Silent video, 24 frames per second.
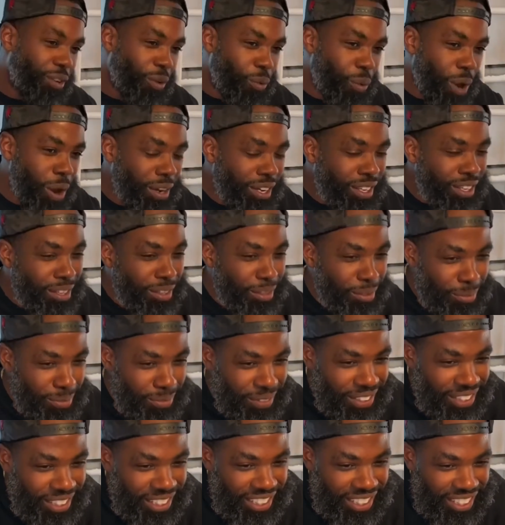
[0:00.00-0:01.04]
Welcome
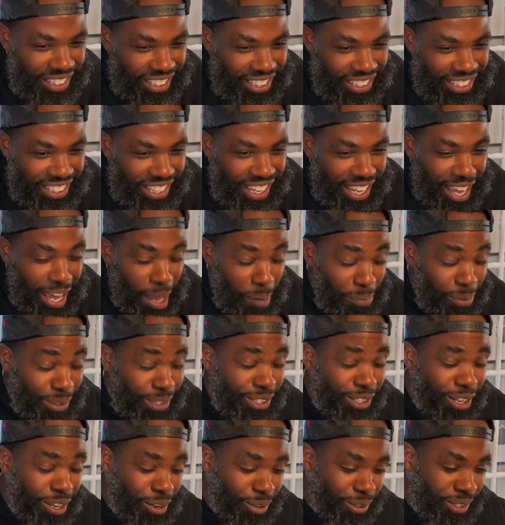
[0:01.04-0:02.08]
to
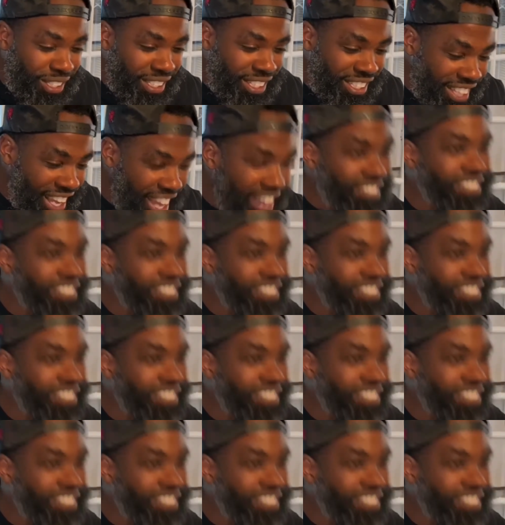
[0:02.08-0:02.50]
episode 7.